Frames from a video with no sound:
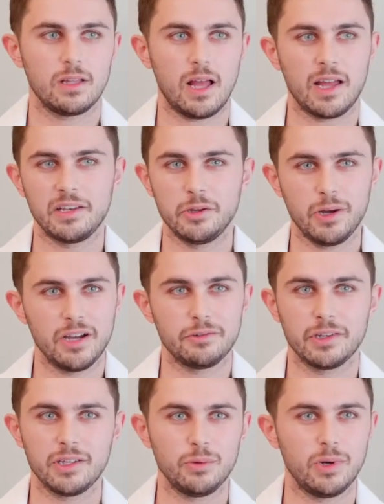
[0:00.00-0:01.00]
I knew I
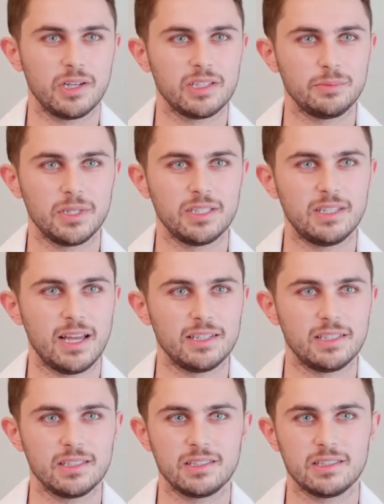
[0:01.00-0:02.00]
really wanted to be a
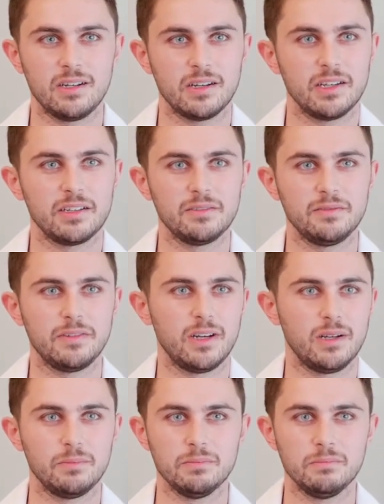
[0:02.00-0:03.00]
dentist starting
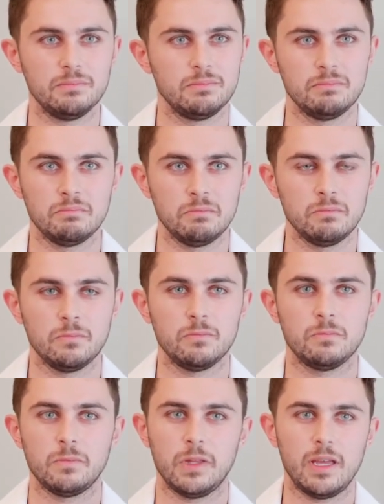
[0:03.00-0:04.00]
from
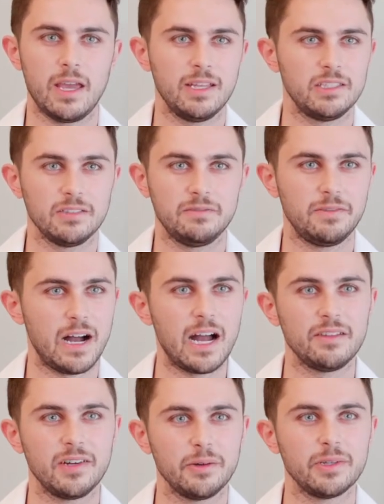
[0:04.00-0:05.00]
the age of
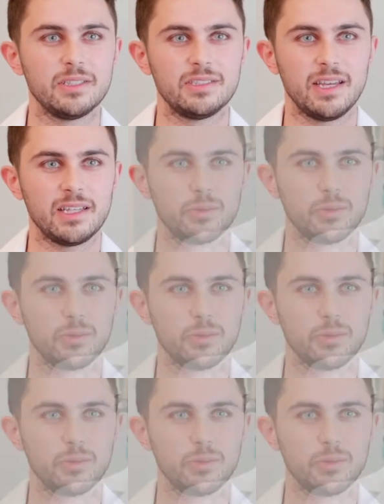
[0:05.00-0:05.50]
five, I would say, is